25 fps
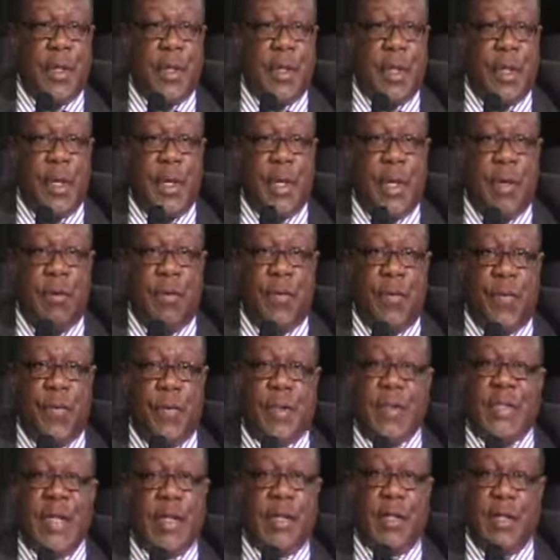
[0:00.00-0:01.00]
if
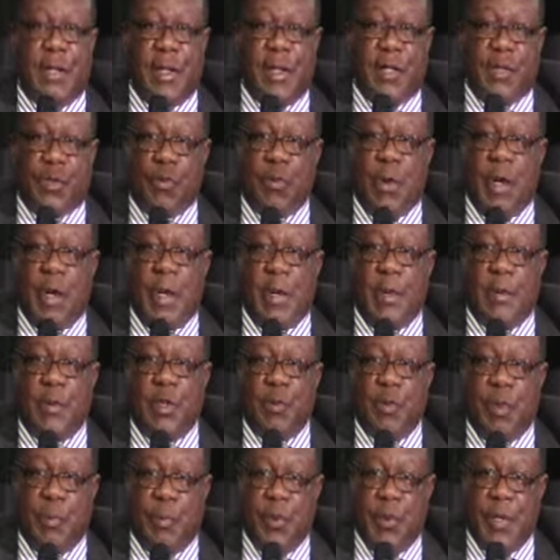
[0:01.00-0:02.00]
certain things were to
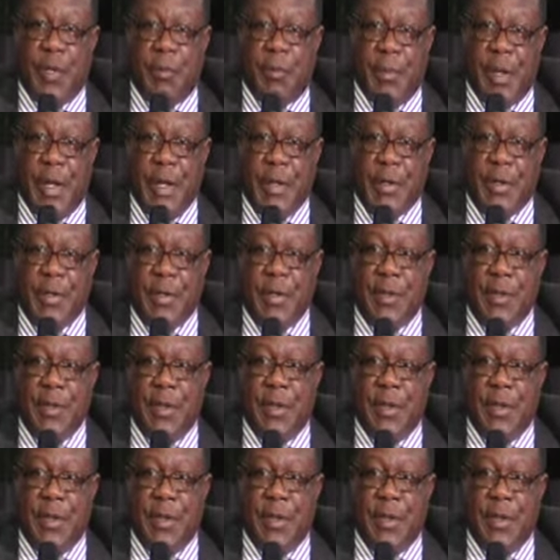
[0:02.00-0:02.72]
be put in place.